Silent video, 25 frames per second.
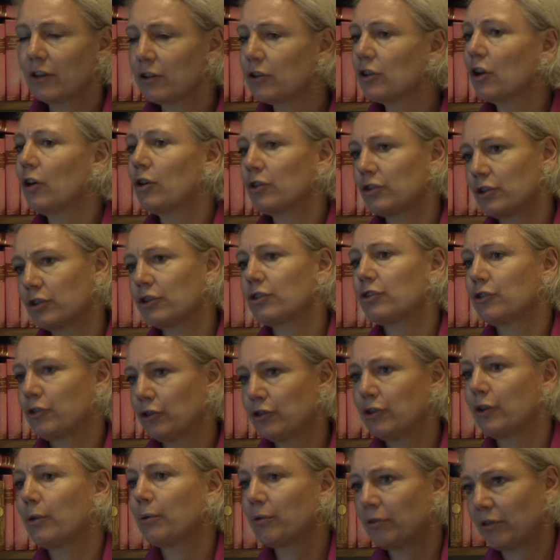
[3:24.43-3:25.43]
not to
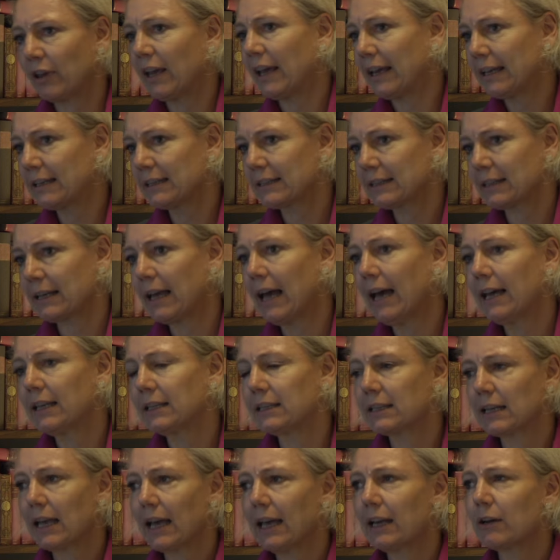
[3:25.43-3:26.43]
do things,
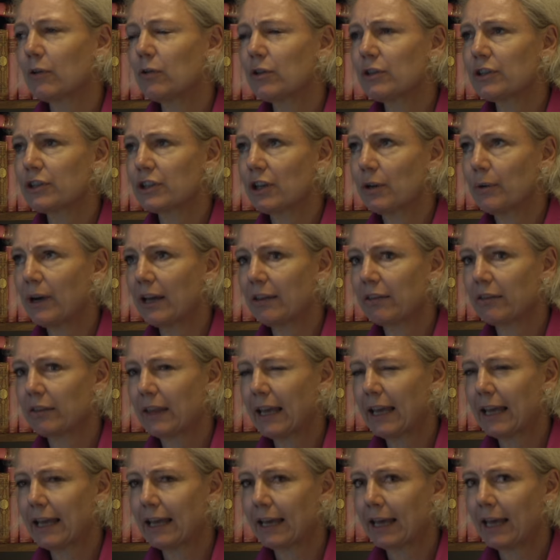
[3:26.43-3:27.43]
and also I
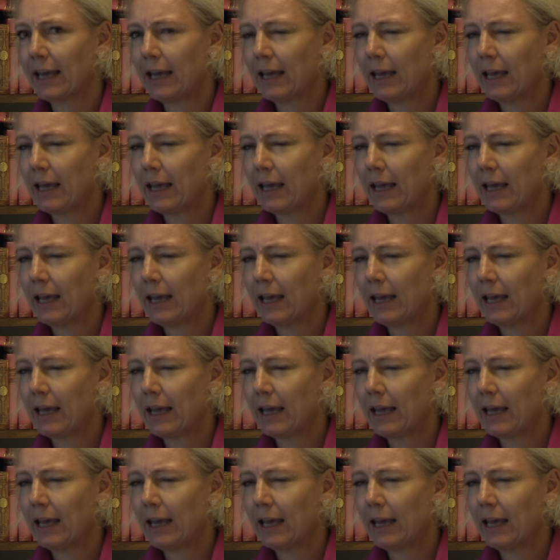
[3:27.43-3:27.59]
think